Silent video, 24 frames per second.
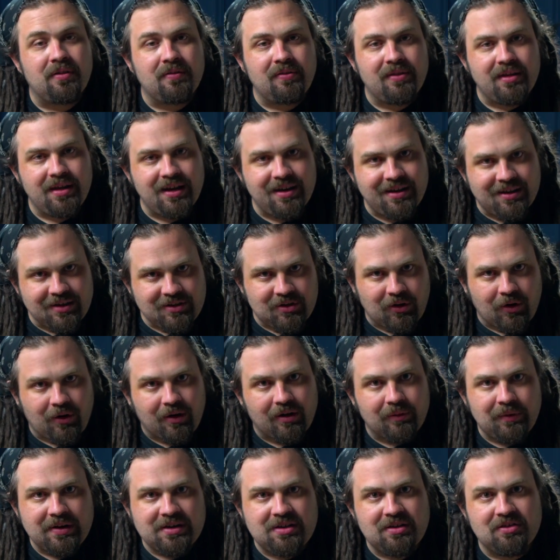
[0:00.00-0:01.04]
the lead
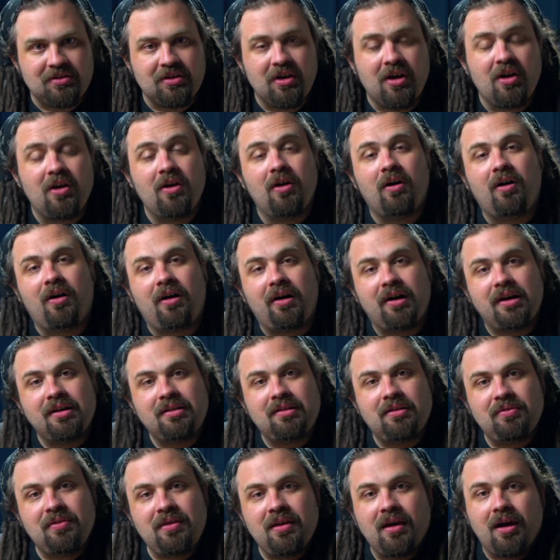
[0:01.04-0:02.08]
guitar, which is
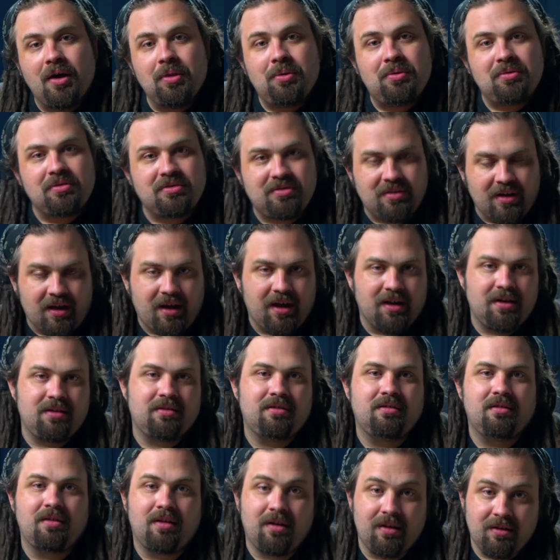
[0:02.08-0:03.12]
on the other side
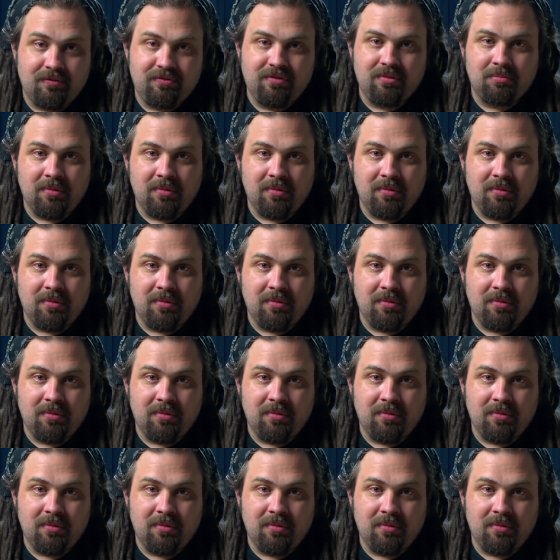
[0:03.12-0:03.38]
of